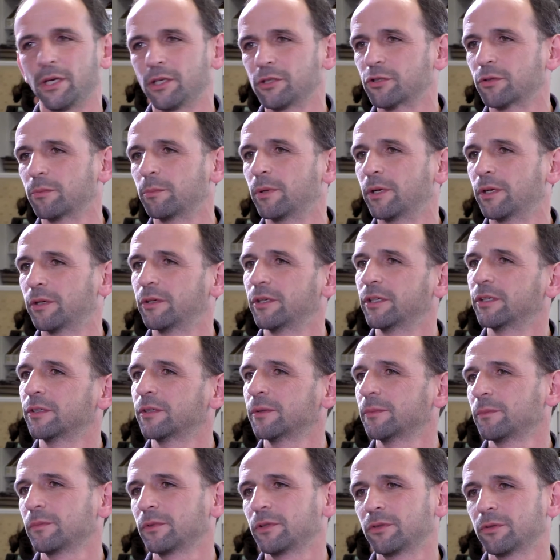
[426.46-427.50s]
major
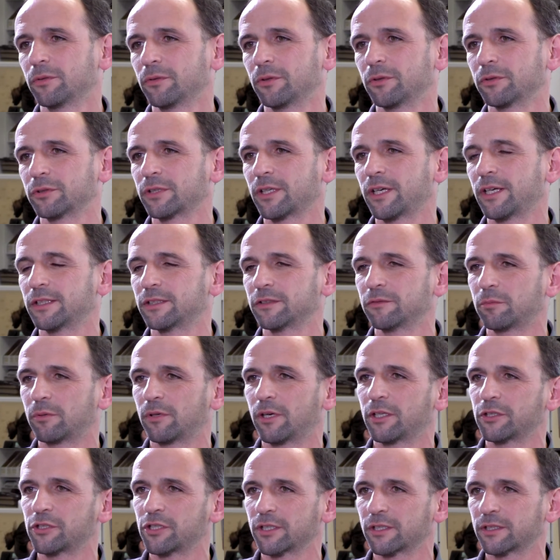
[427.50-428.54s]
barrier to those kinds of
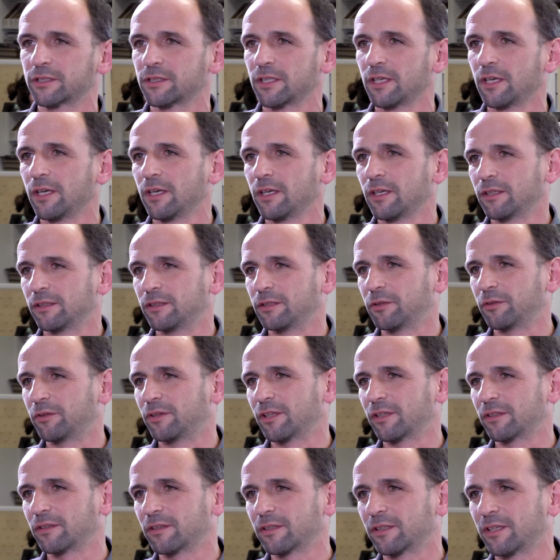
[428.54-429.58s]
projects that you
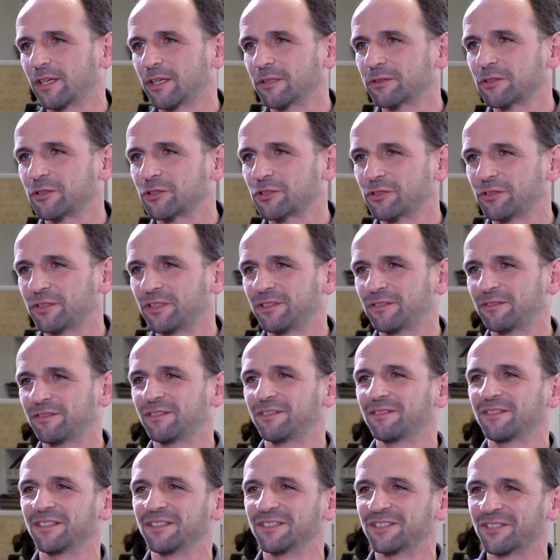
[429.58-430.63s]
think the council should
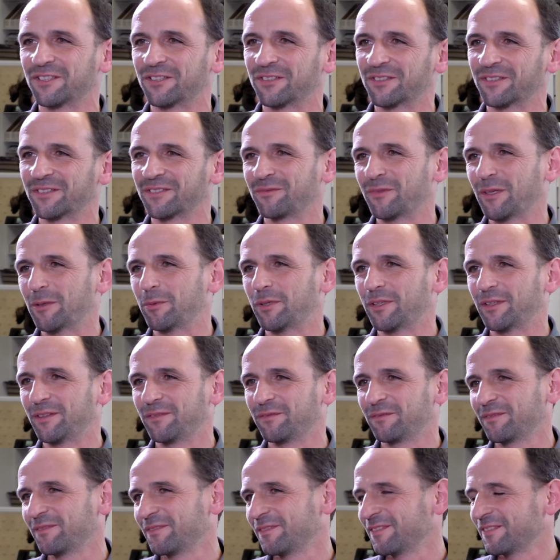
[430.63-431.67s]
consider maybe
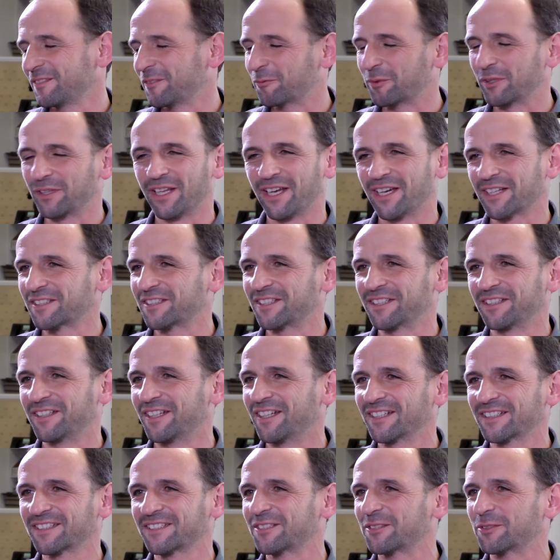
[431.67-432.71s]
relaxing
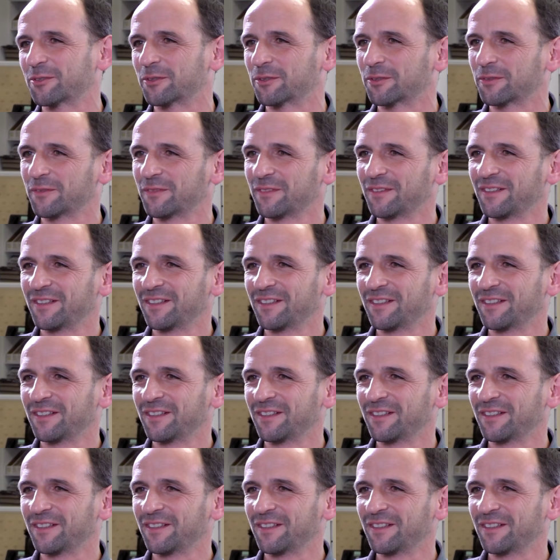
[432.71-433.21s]
next, or